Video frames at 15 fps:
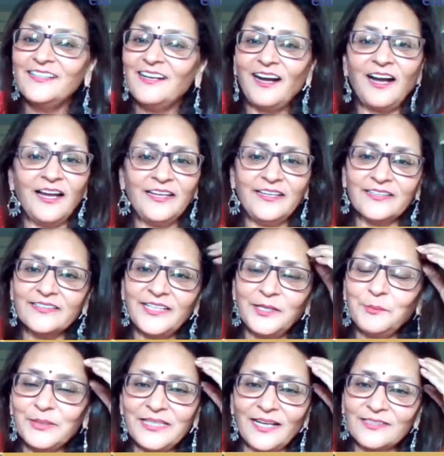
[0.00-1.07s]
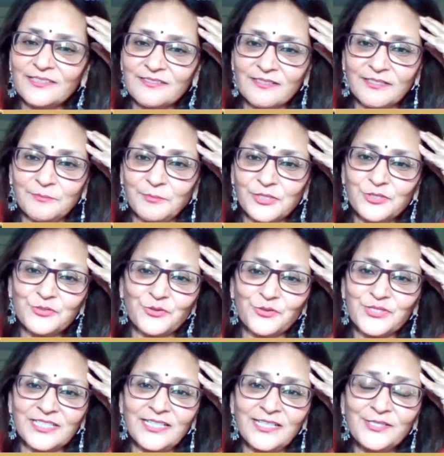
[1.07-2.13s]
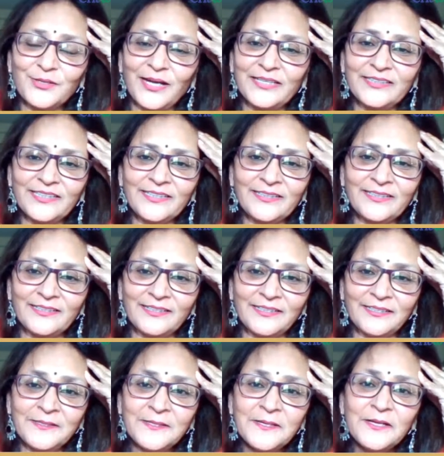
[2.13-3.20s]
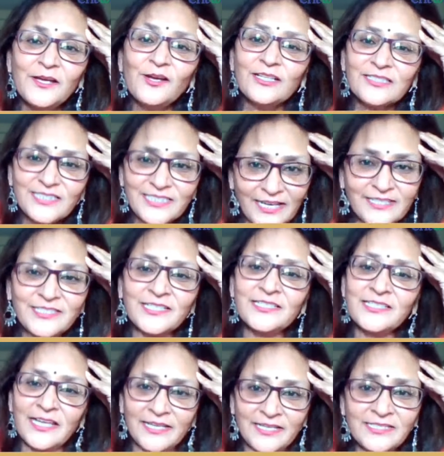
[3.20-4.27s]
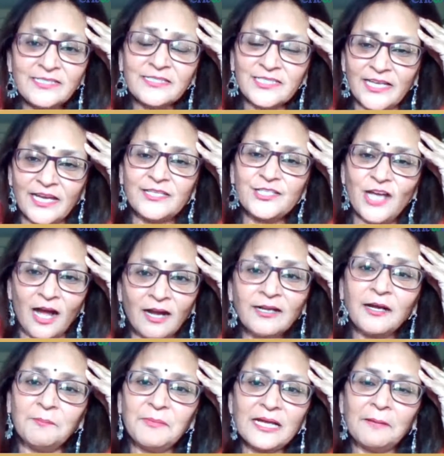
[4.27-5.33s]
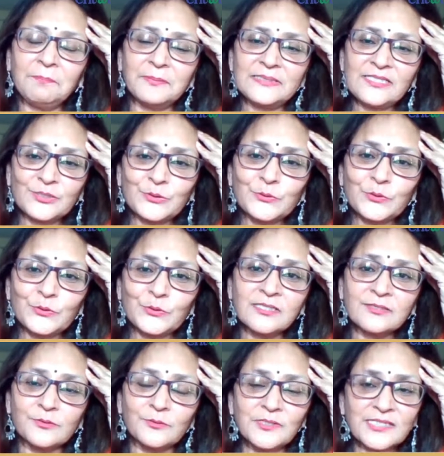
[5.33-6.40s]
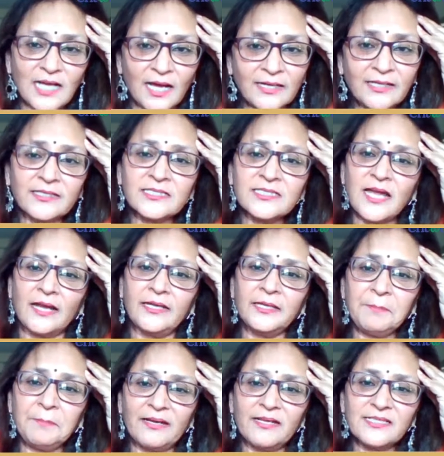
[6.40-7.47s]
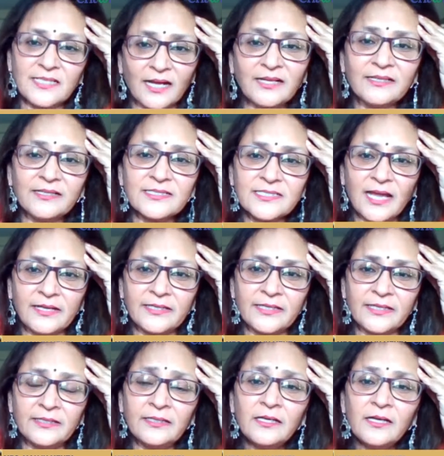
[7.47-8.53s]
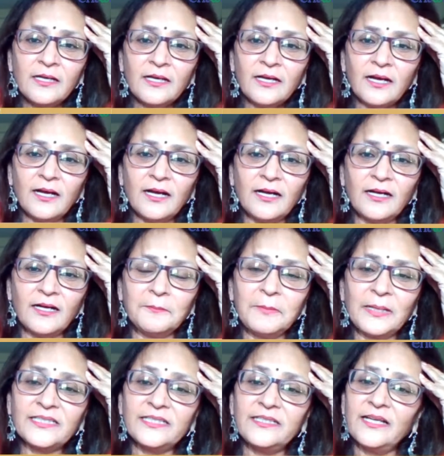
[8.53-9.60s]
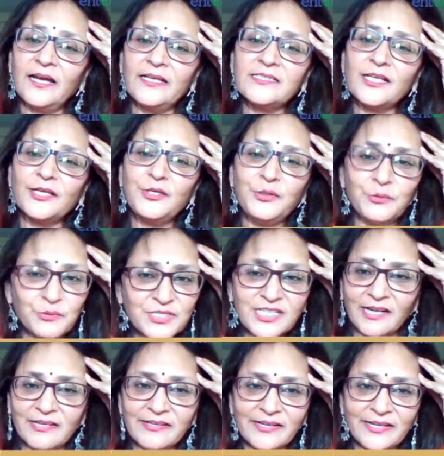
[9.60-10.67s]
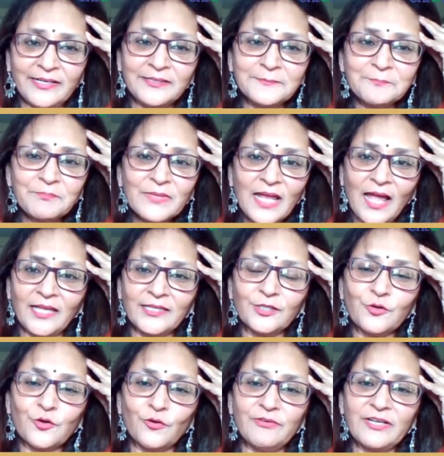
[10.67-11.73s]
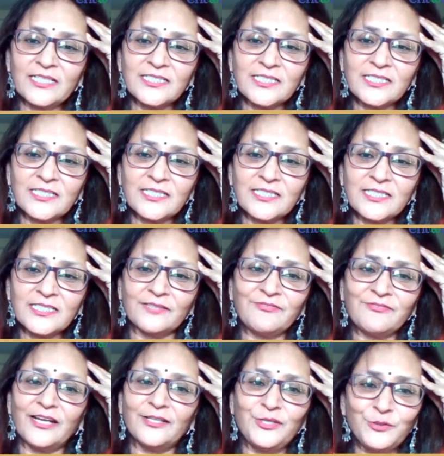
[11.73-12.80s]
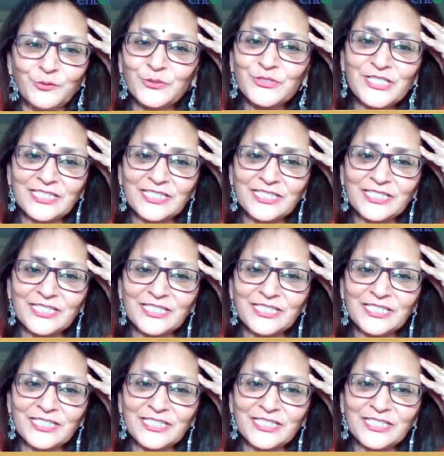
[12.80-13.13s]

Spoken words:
I agree with that, Himanshu, totally. So I think change are coming up in schools. Schools are understanding, parents are understanding. But India is a huge country, and the COVID has just taught us that we are huge